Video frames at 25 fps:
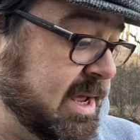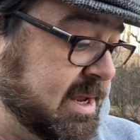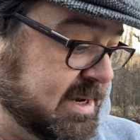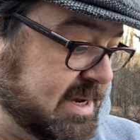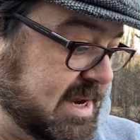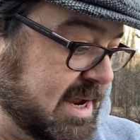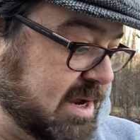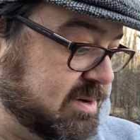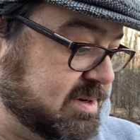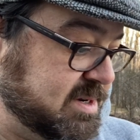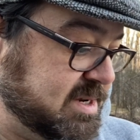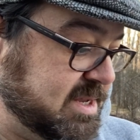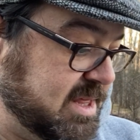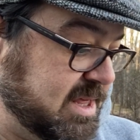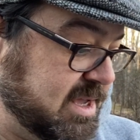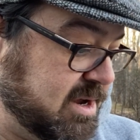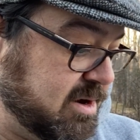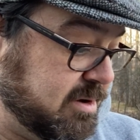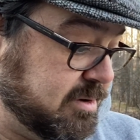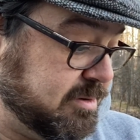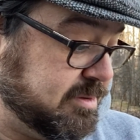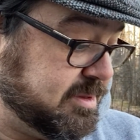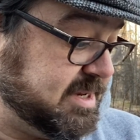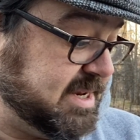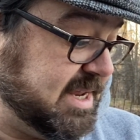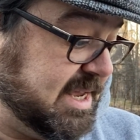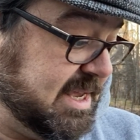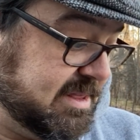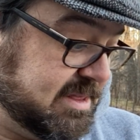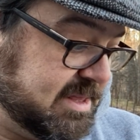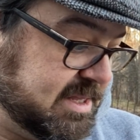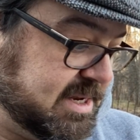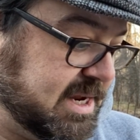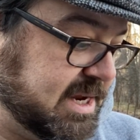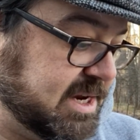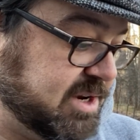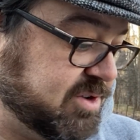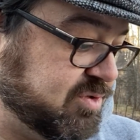down to the earth to eat the
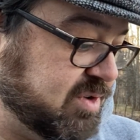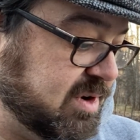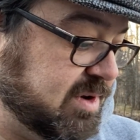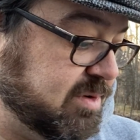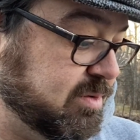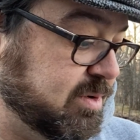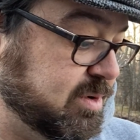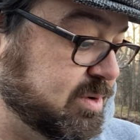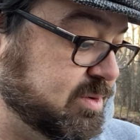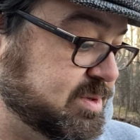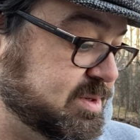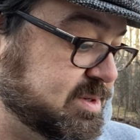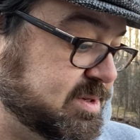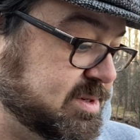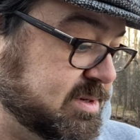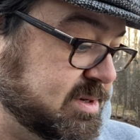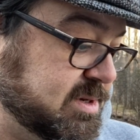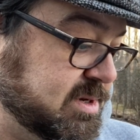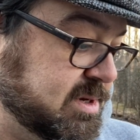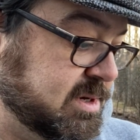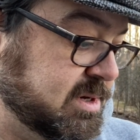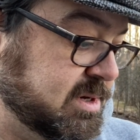dike tree roots.